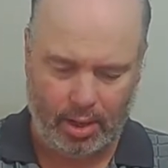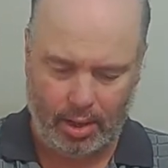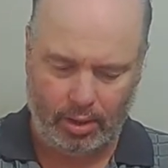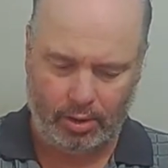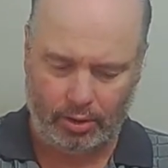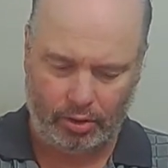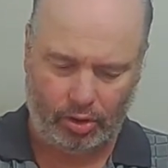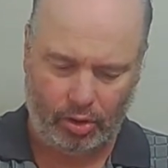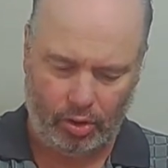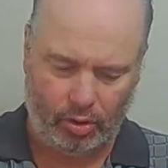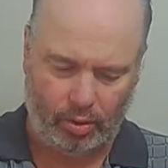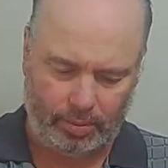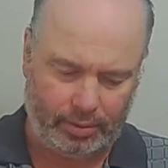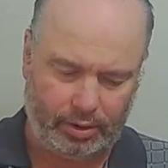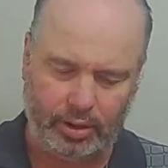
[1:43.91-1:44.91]
So I'm
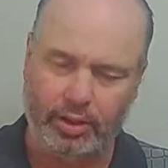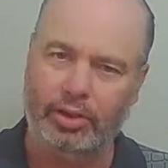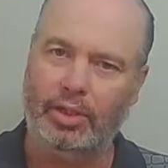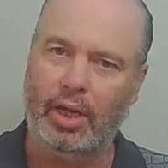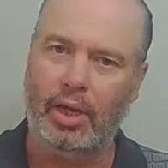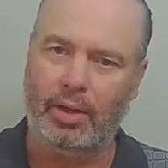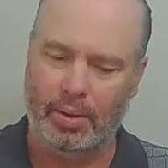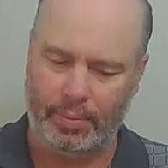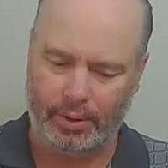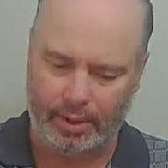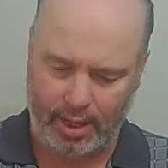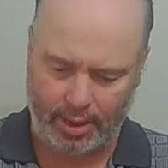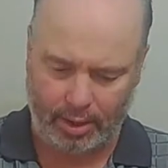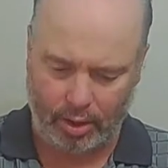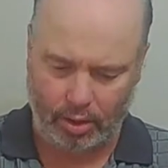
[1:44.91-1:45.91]
just going to see how number
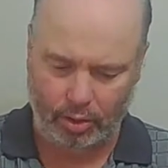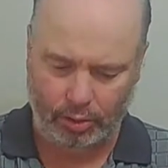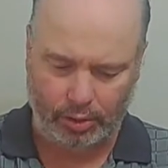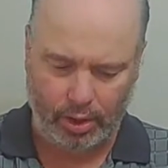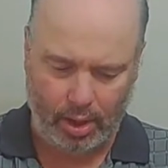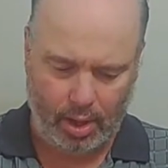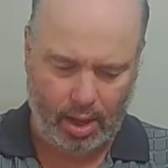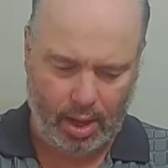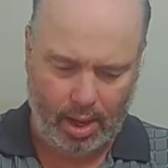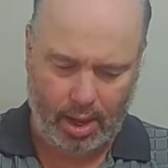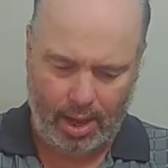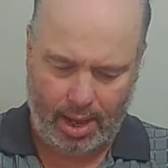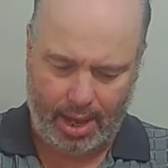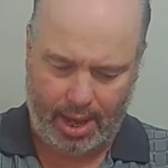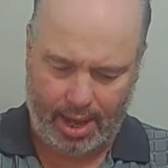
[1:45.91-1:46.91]
10 goes.
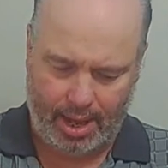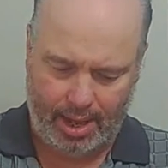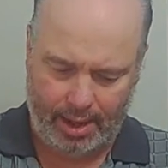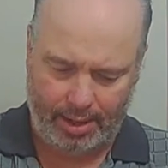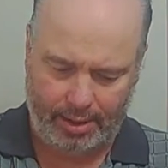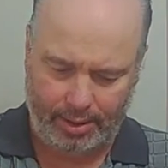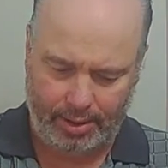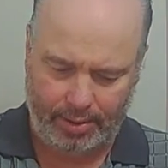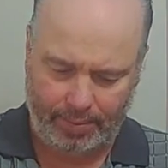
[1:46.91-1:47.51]
And,